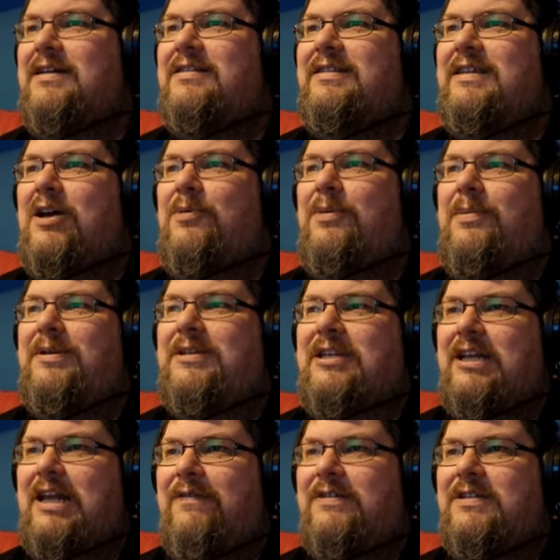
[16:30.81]
Tell me,
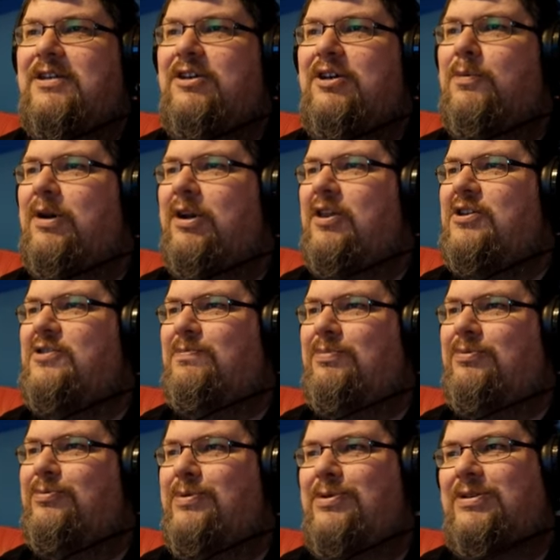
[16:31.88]
Mr. Davison, are you one of those
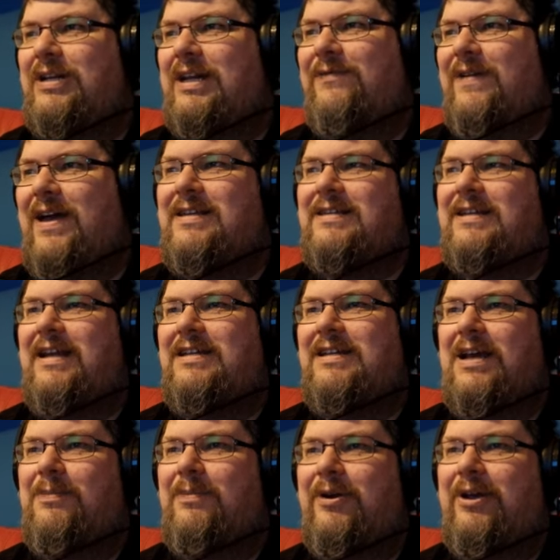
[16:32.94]
brutally
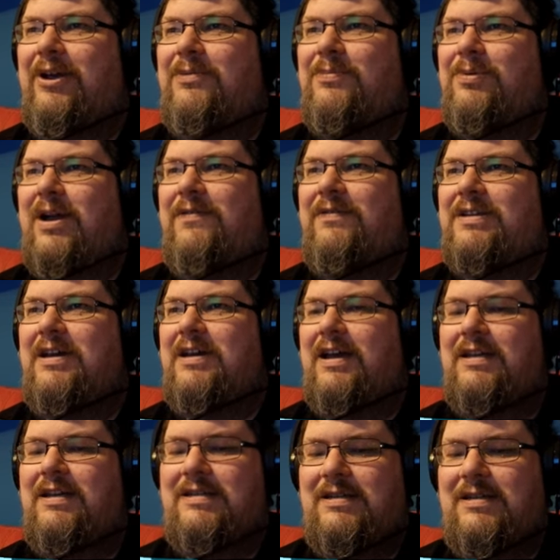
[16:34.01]
fascinating American private
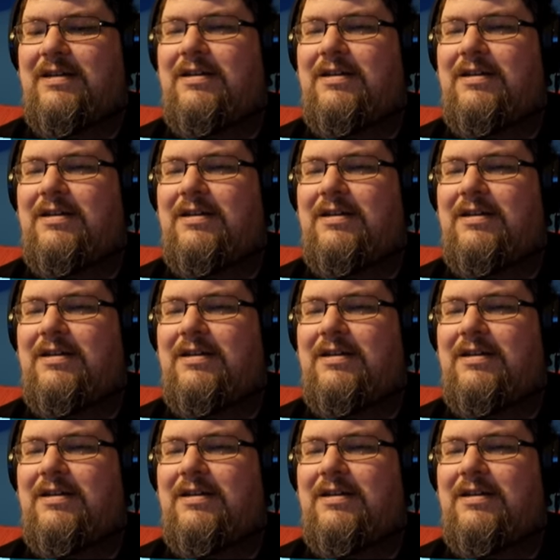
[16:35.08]
eyes?